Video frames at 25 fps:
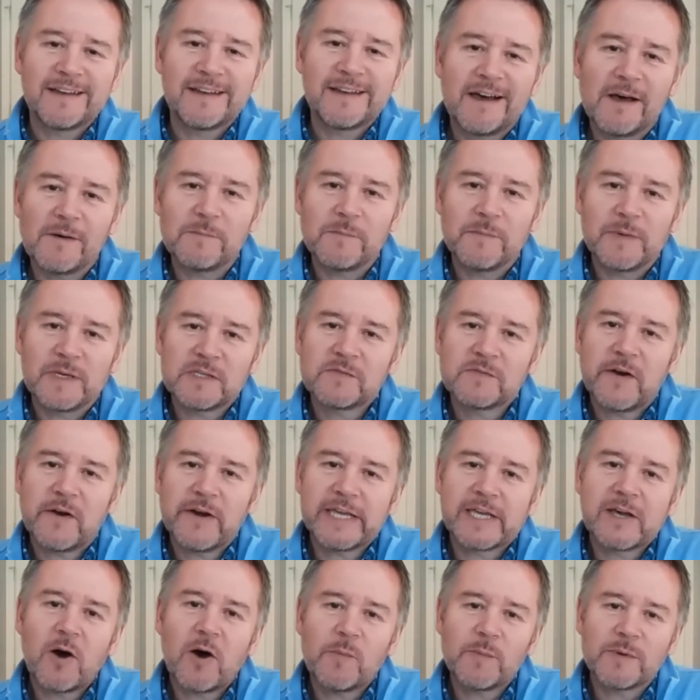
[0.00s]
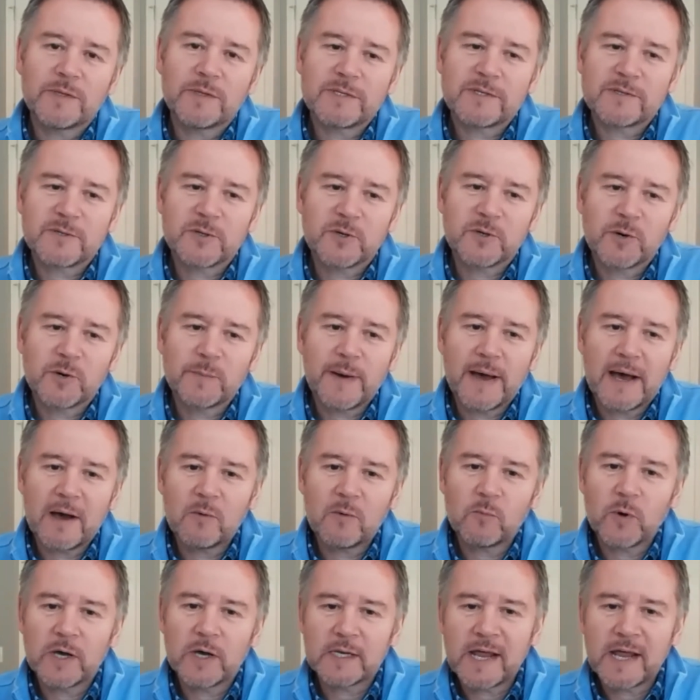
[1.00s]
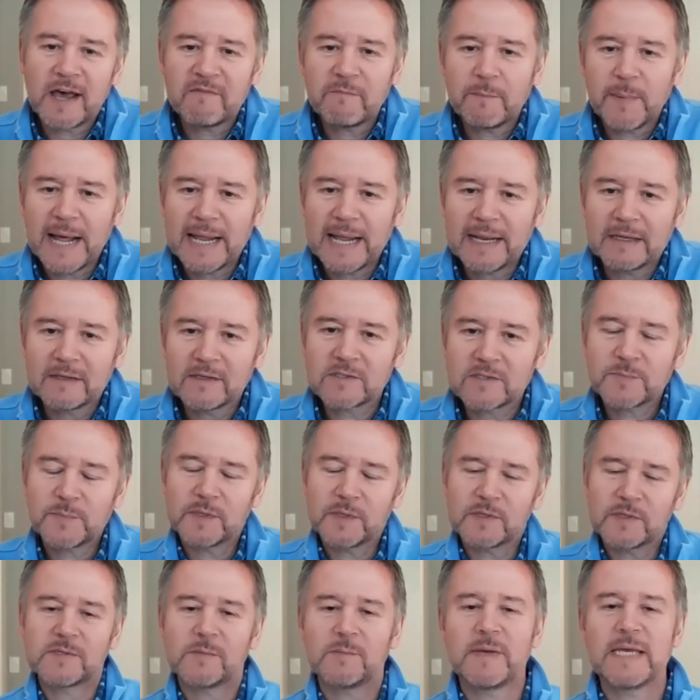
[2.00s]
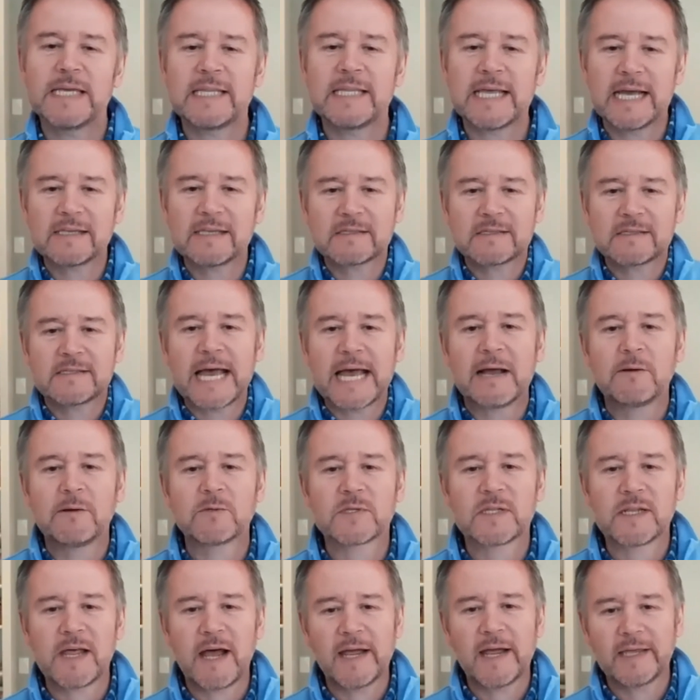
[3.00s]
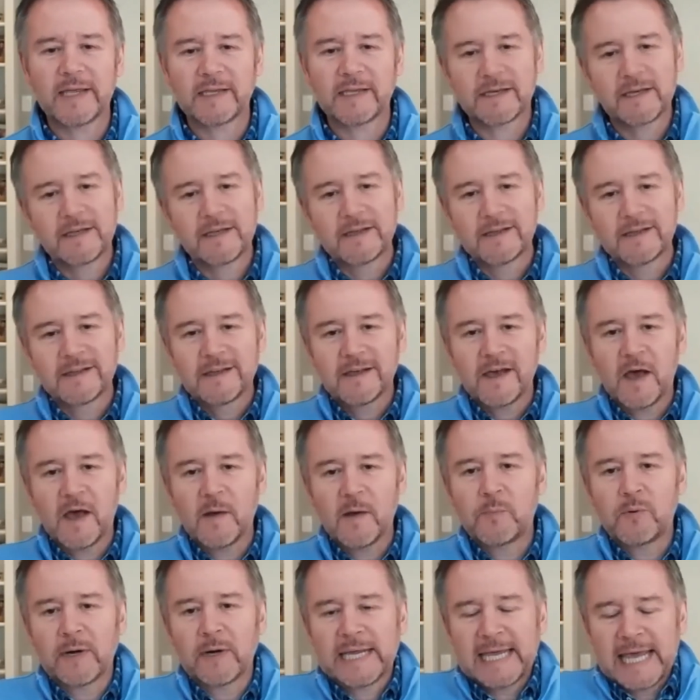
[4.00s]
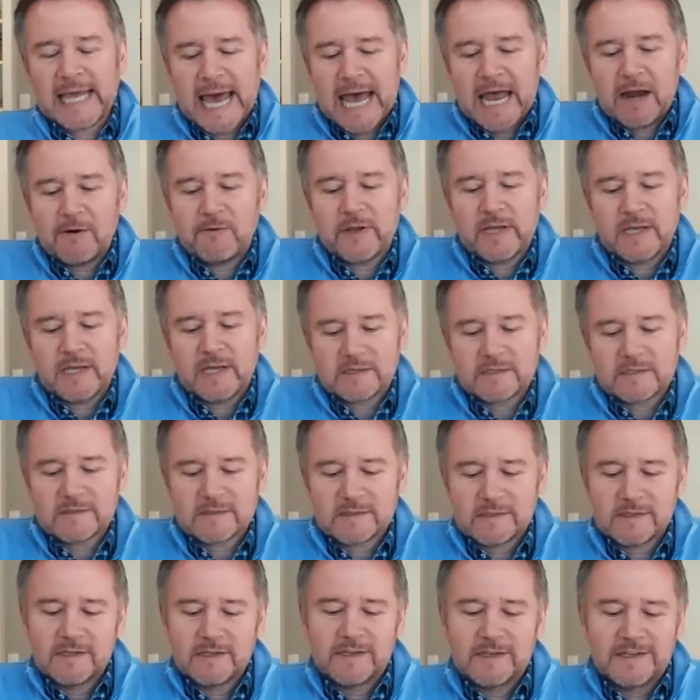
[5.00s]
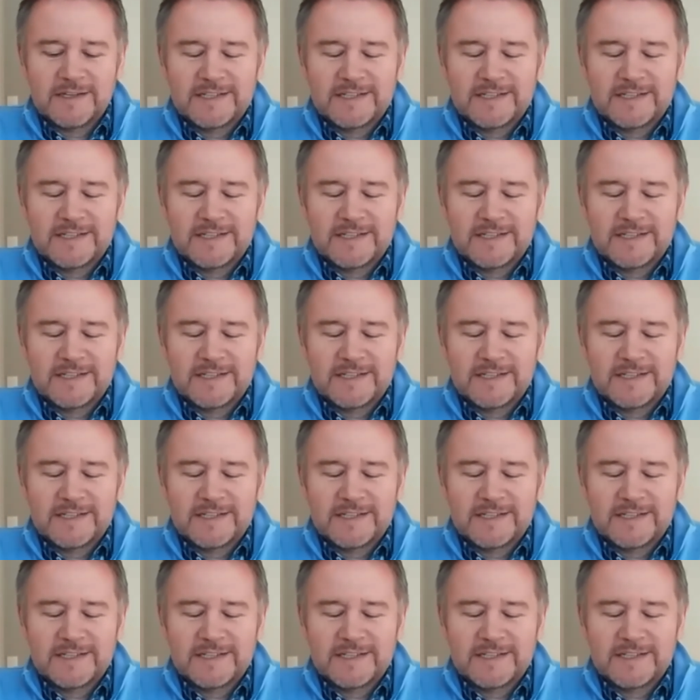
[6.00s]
It's very common to talk about work-life balance, but to me that sounds like a precarious